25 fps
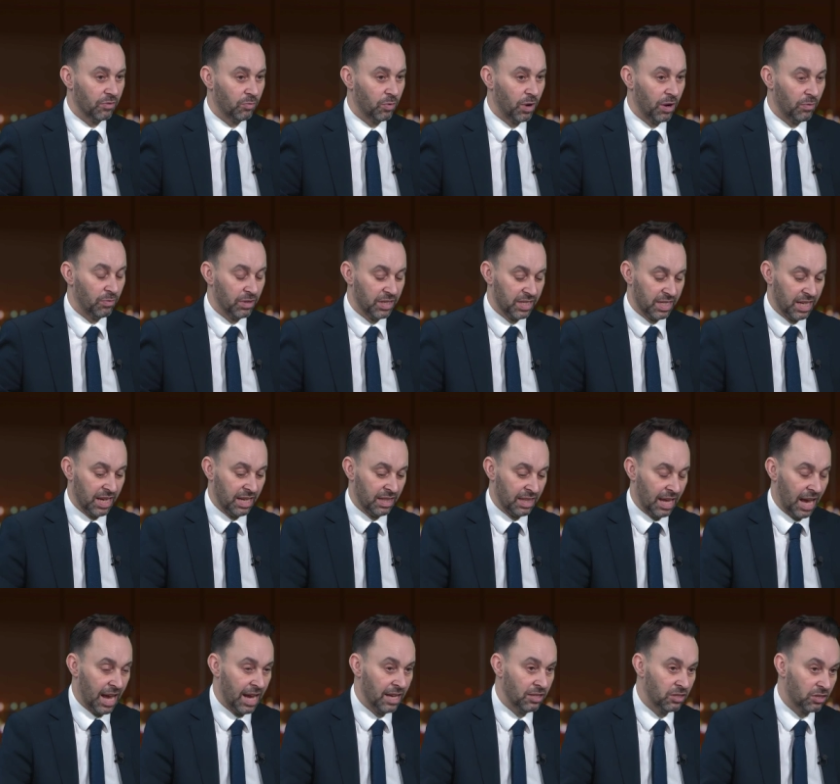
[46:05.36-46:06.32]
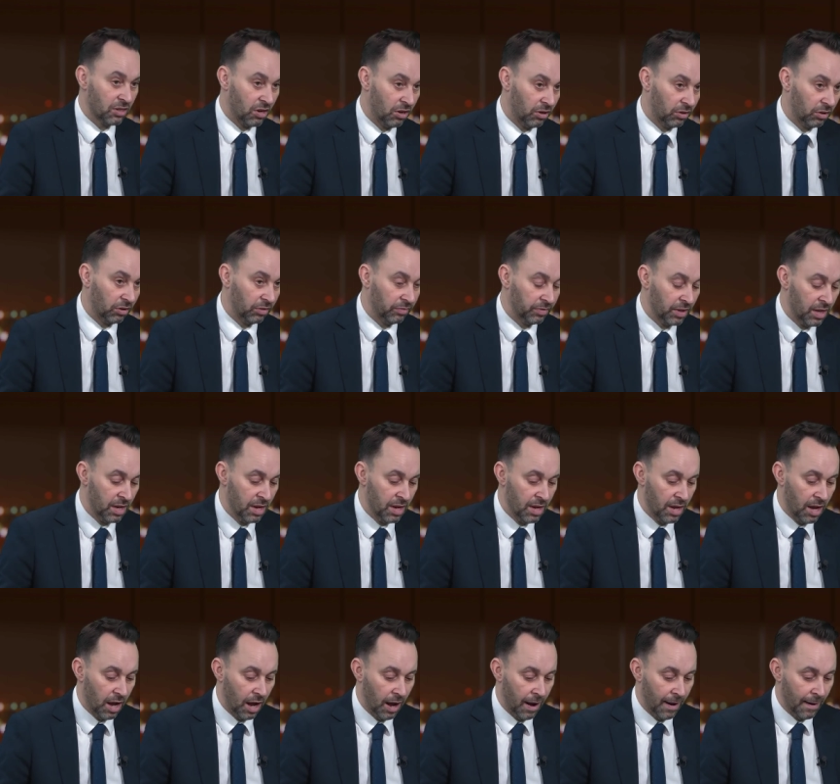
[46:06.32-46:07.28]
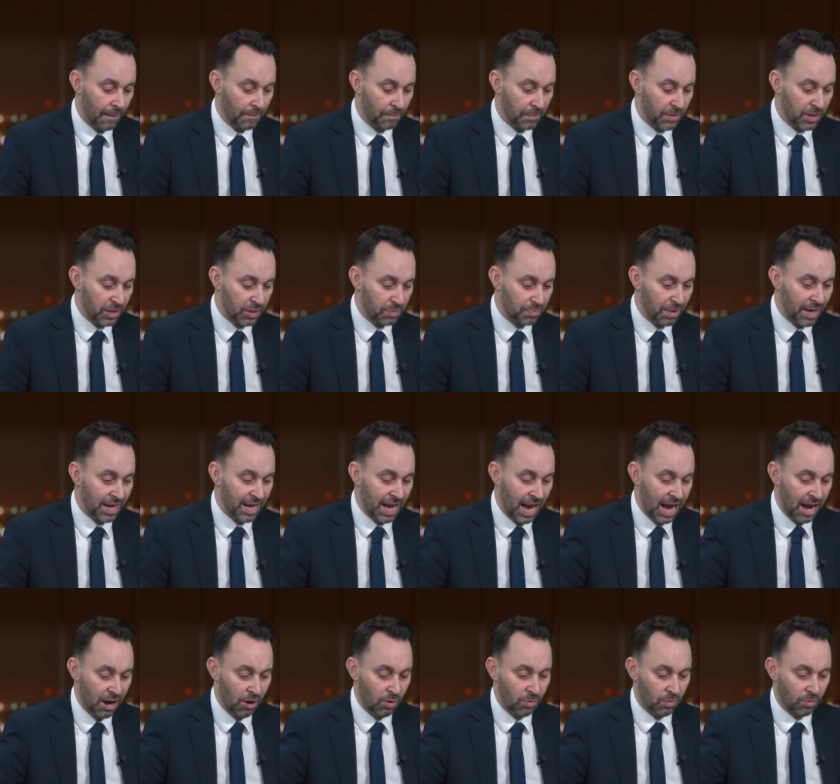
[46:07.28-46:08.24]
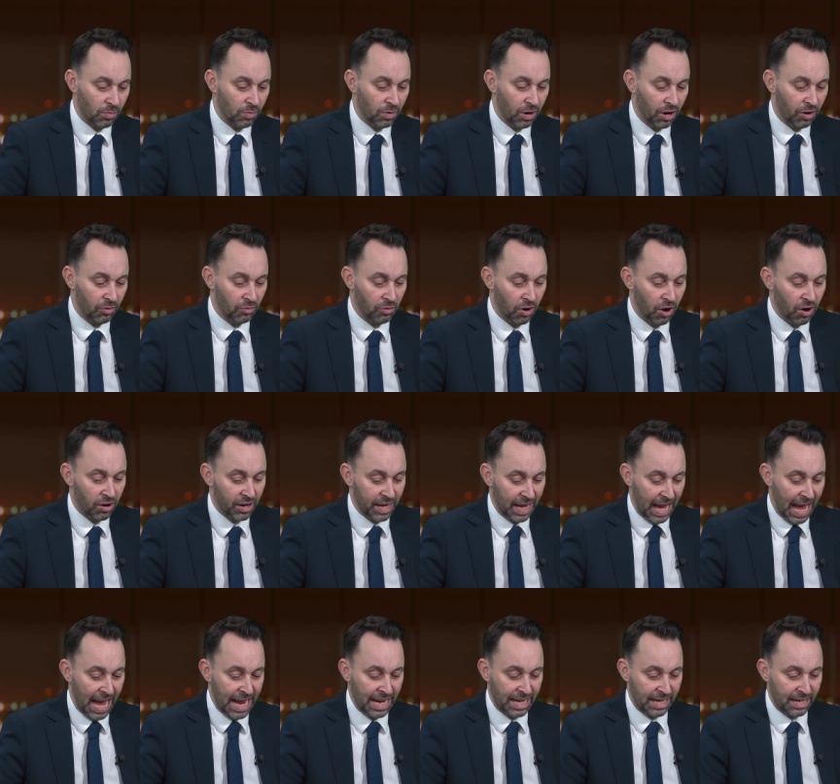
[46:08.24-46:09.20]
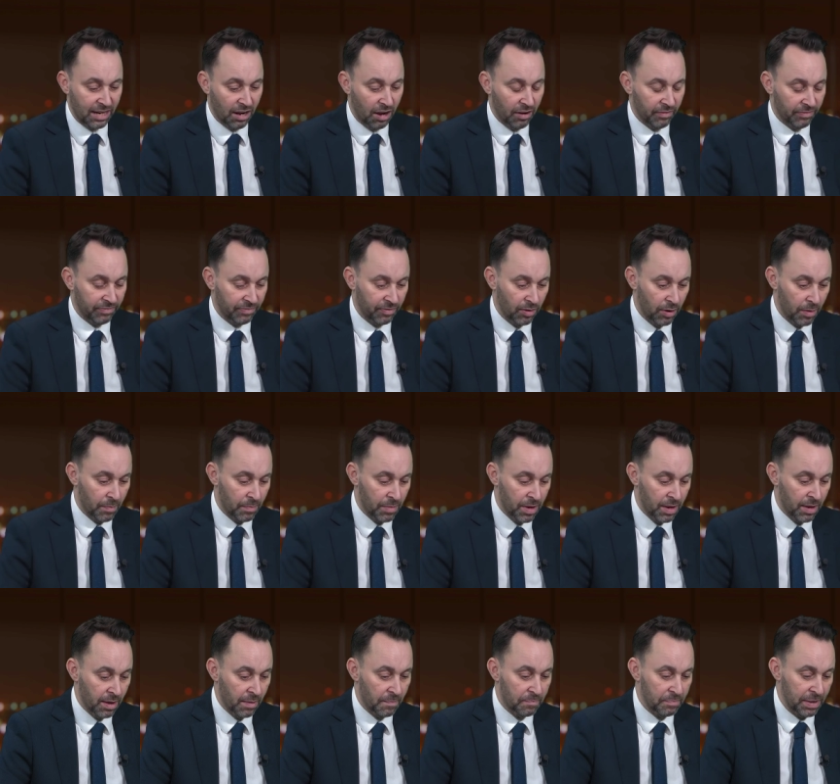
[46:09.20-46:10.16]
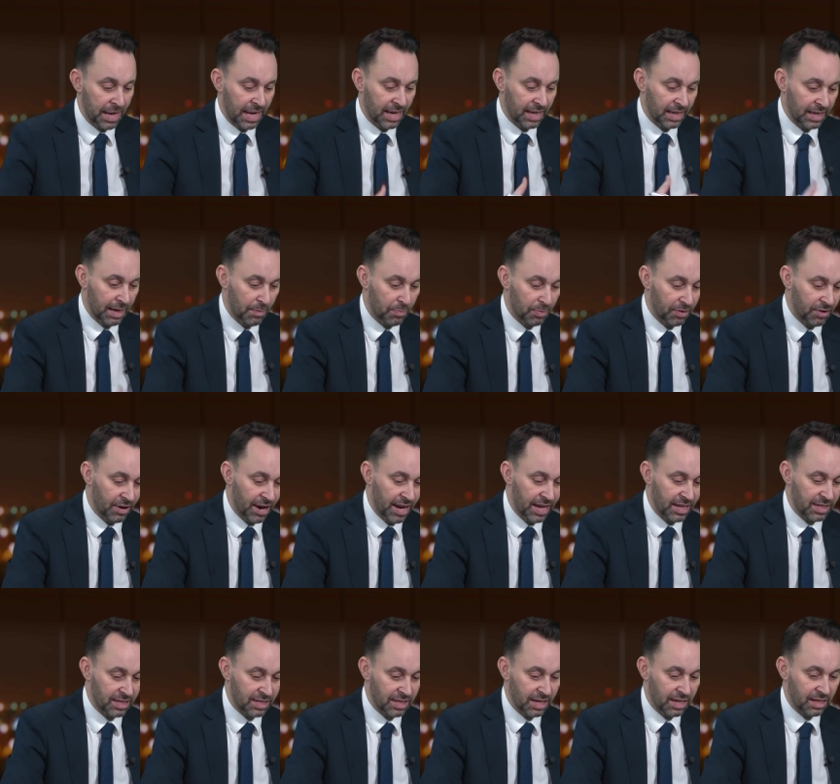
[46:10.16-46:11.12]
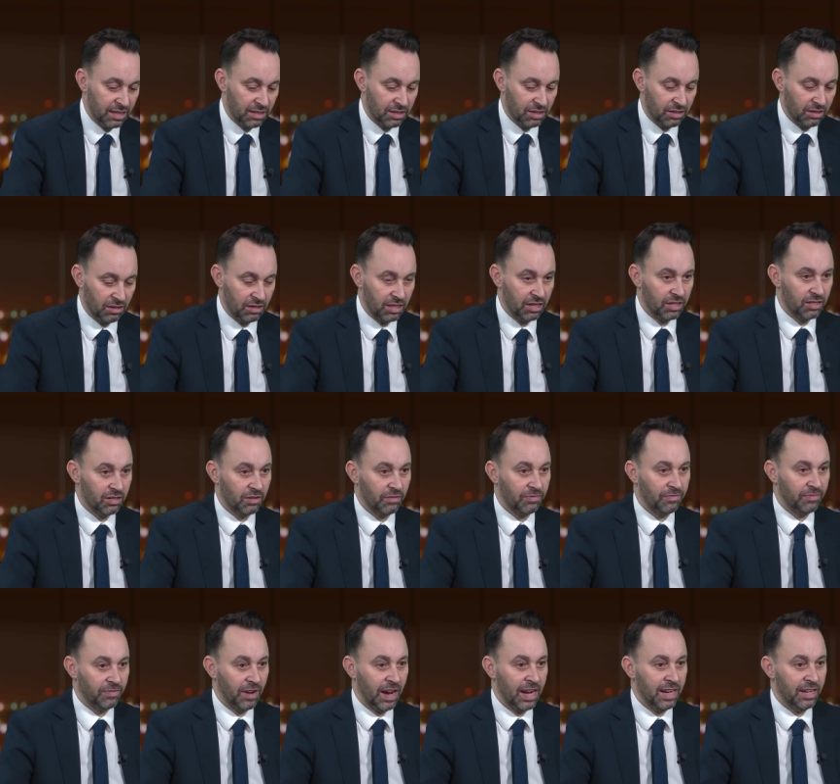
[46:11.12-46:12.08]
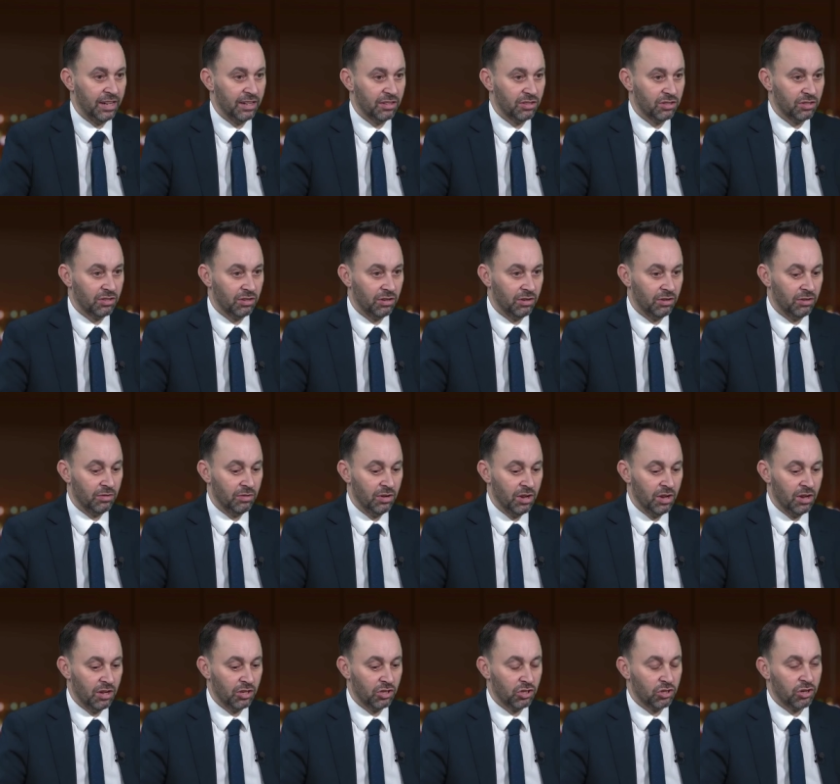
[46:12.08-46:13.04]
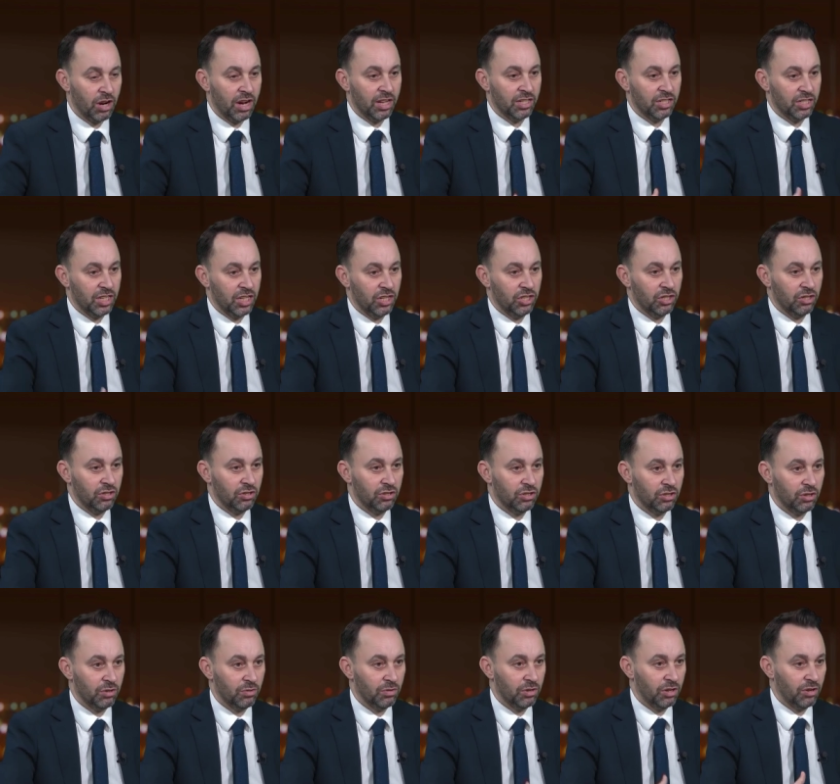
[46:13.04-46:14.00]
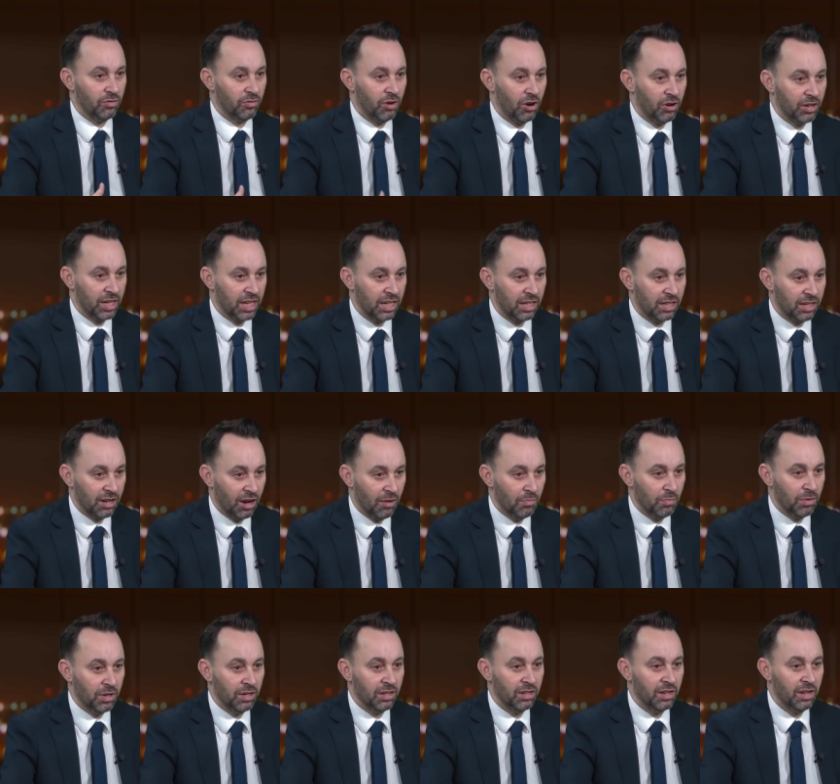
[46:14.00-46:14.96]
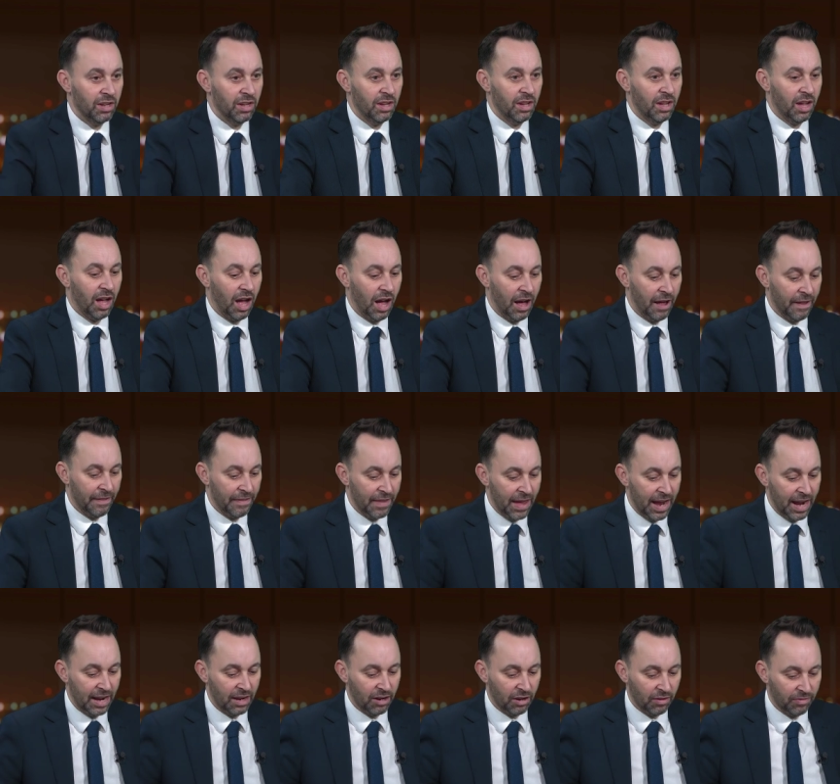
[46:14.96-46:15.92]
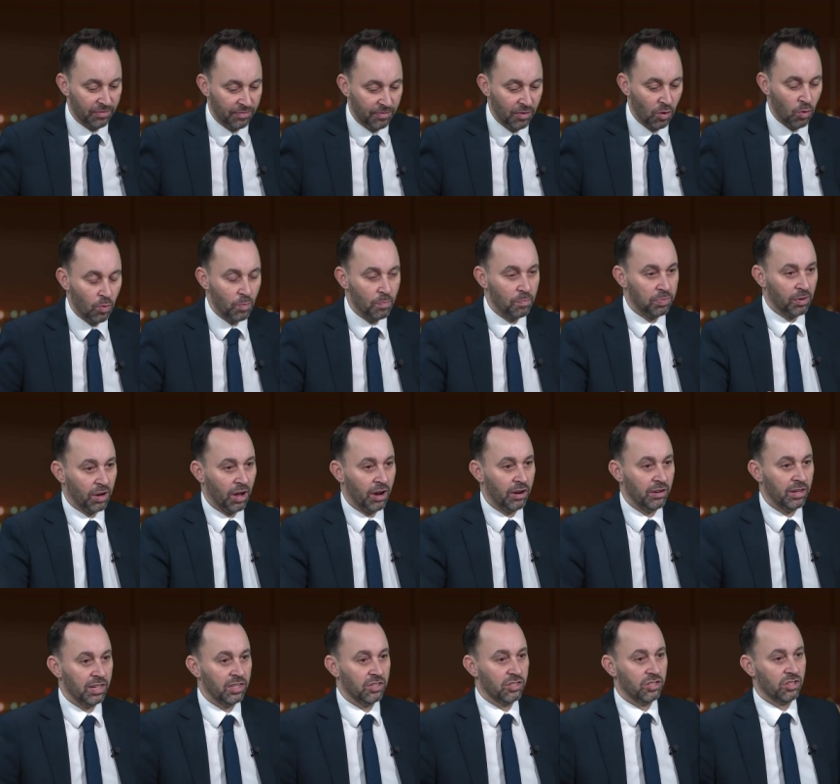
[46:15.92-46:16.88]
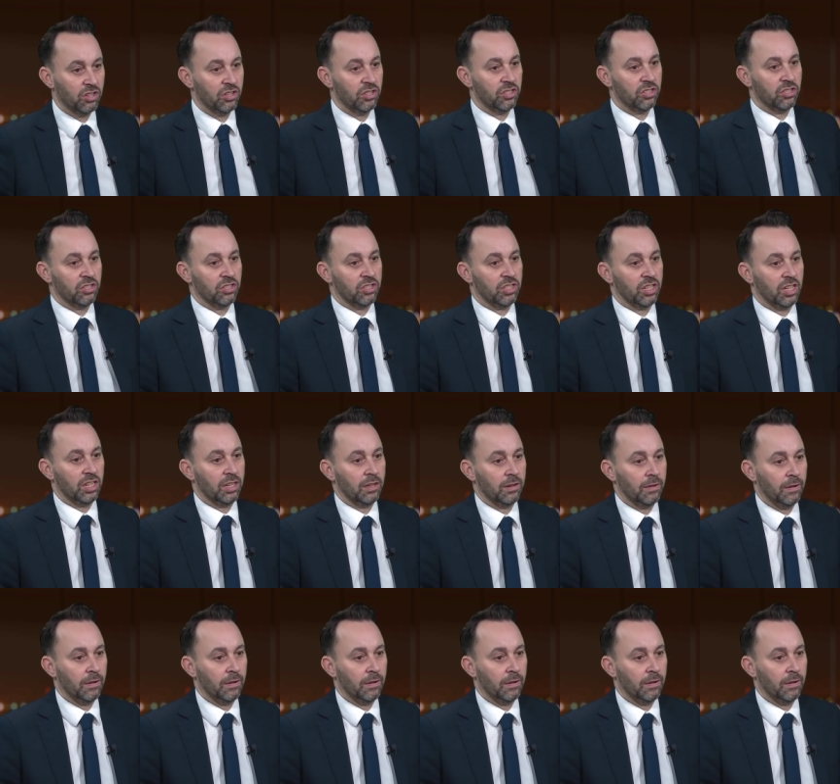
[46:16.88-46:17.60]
of where we're seeing their heads cut off. Um, explain how Iraq ended up from being liberated to this failure to transition to an Iraqi government and then a full blown insurgency.